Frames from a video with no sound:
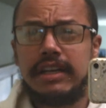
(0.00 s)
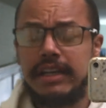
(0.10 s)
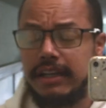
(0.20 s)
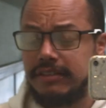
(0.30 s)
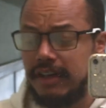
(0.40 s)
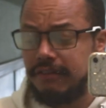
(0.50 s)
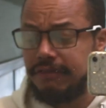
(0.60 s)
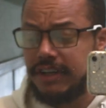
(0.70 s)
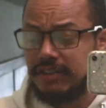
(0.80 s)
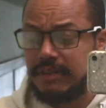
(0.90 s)
It is
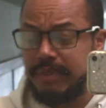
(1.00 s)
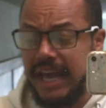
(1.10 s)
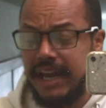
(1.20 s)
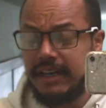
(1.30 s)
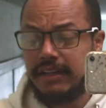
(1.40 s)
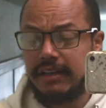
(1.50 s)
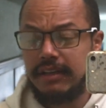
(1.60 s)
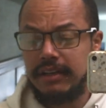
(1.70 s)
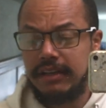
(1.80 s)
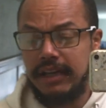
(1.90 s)
unofficially banned,
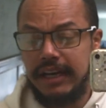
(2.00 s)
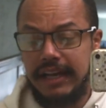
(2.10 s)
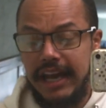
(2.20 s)
and it